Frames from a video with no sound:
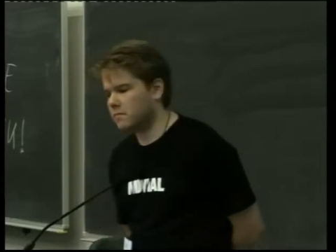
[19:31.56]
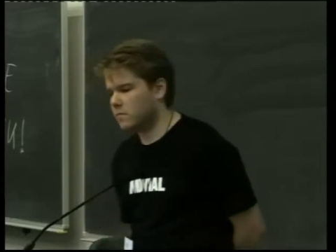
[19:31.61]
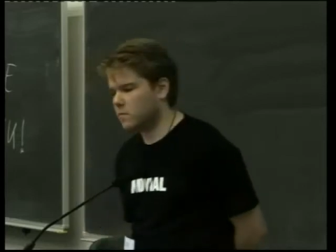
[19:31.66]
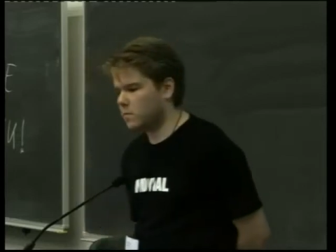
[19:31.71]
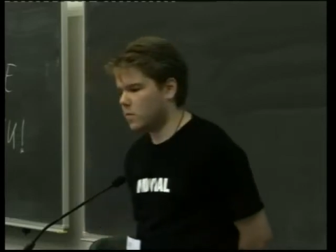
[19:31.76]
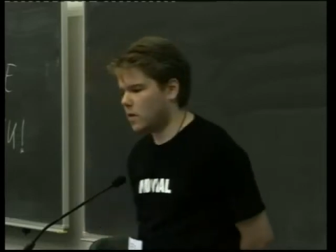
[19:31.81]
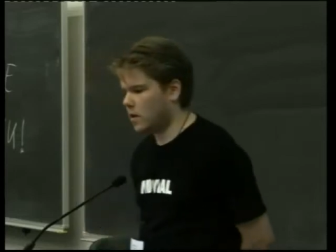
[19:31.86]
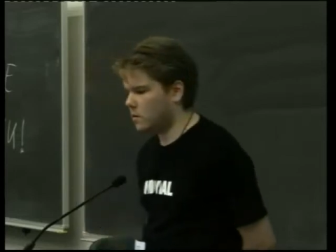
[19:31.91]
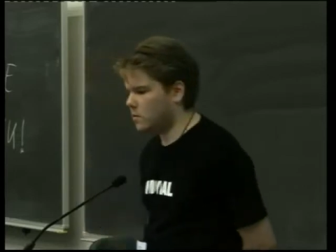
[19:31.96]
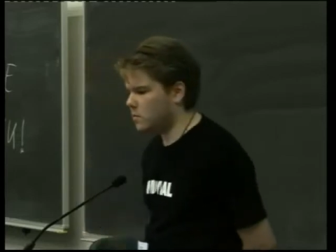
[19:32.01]

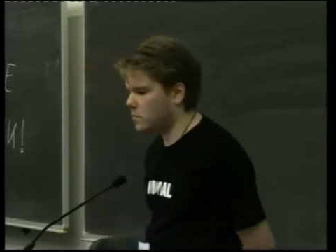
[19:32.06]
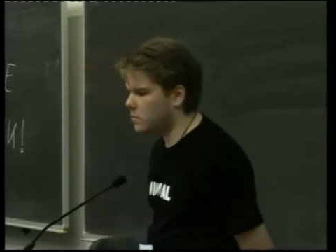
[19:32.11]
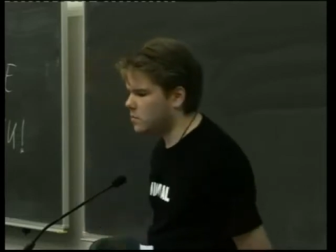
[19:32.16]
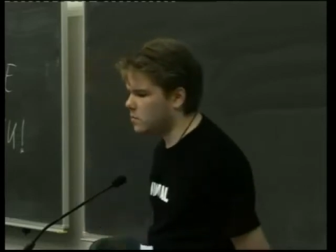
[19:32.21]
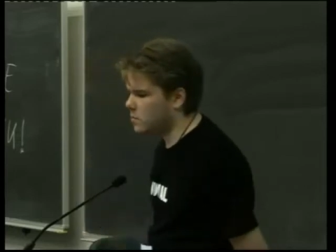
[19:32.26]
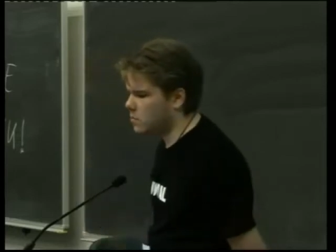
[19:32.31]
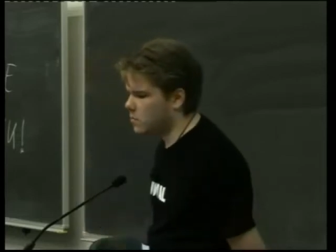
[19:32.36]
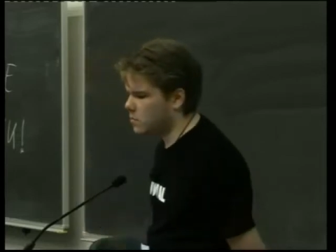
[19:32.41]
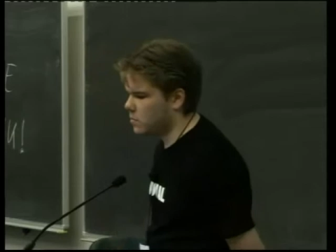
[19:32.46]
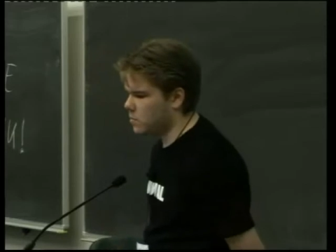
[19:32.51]
well,
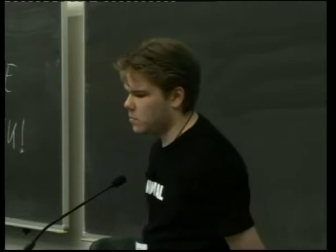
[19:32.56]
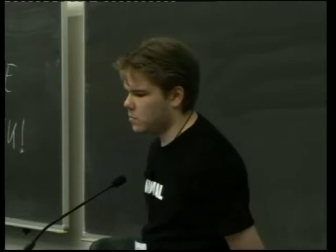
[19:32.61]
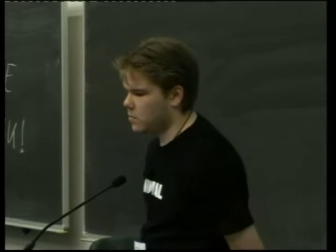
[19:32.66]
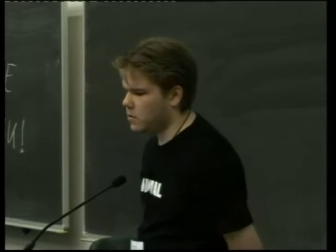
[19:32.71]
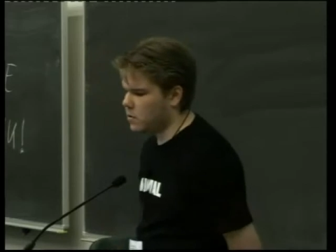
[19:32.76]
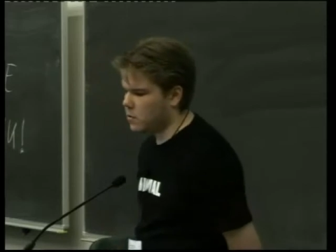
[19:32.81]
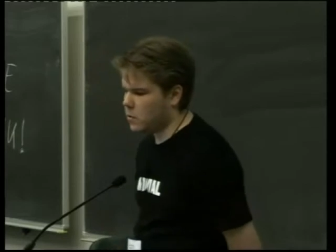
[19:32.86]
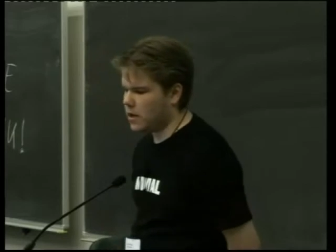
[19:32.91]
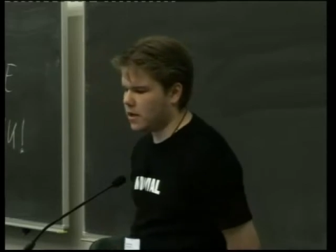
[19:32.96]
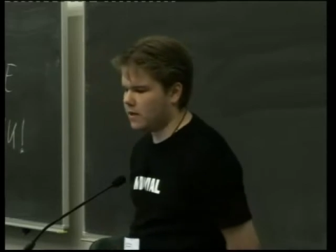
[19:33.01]

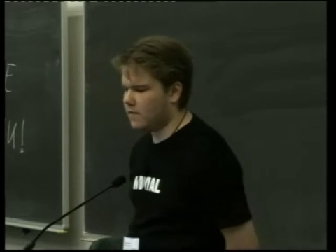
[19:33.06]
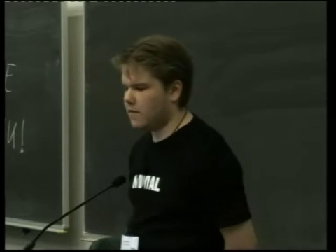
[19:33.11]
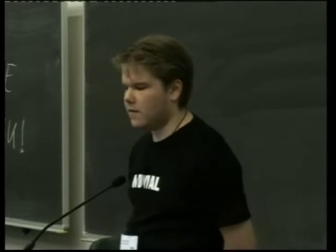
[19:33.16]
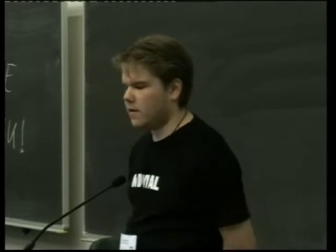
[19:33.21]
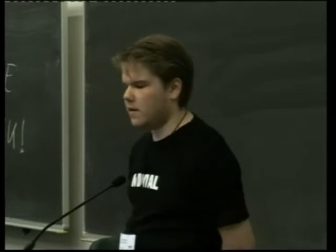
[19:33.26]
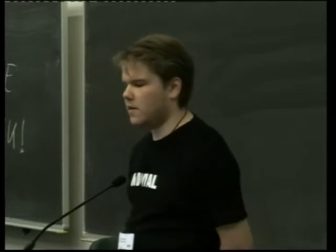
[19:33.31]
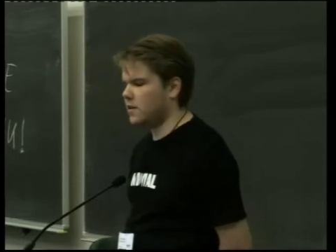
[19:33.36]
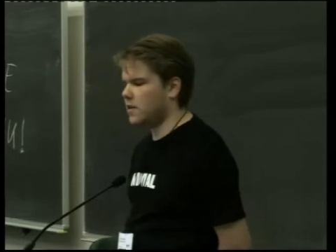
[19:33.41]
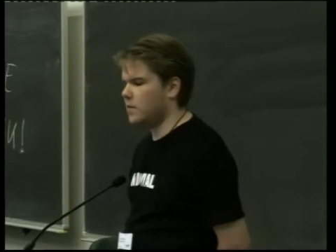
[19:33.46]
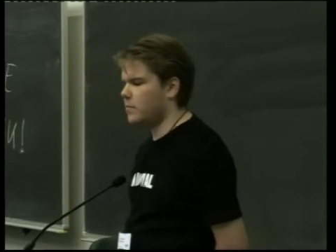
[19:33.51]
we have
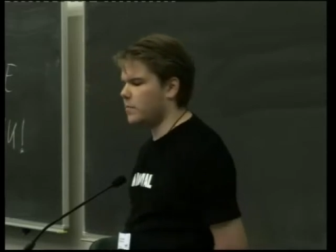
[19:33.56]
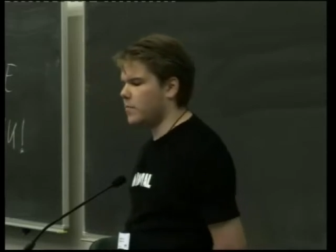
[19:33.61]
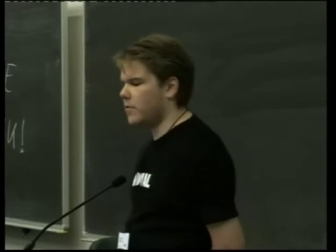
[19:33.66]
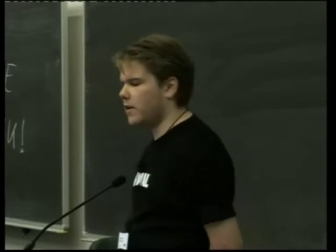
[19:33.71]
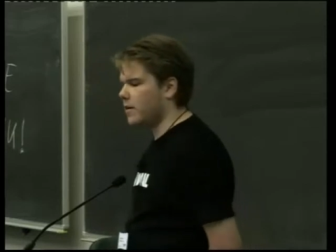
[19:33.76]
uh, some